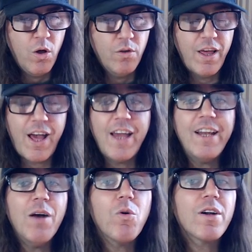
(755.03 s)
And how did
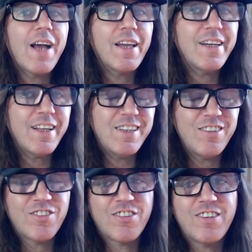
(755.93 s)
that work out in
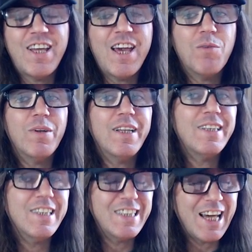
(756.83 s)
1968 when they
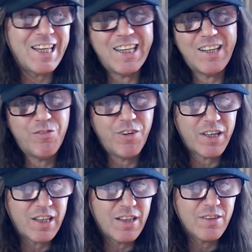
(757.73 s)
did that and they
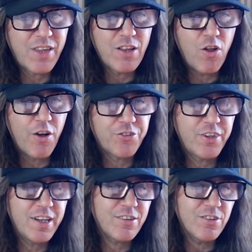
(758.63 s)
fucking they lost to
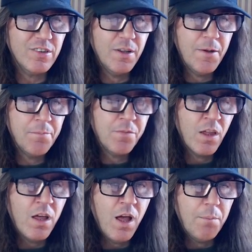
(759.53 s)
Nixon?
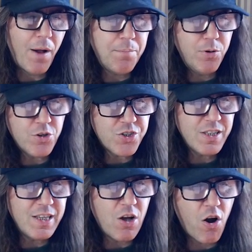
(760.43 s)
By
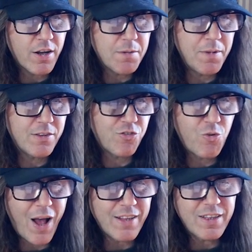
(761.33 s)
pushing the argument
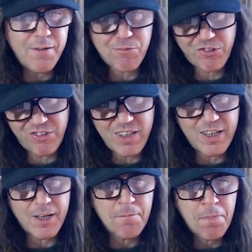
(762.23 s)
throughout the
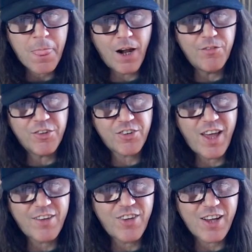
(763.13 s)
proceeding of this
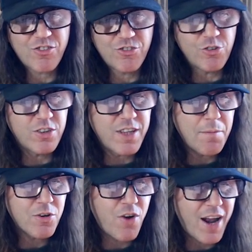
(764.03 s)
class action suit, the
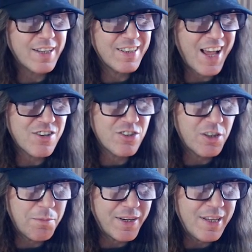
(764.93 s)
Democratic National
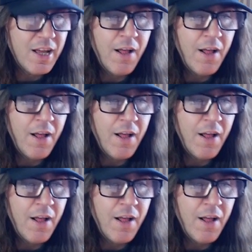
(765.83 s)
Committee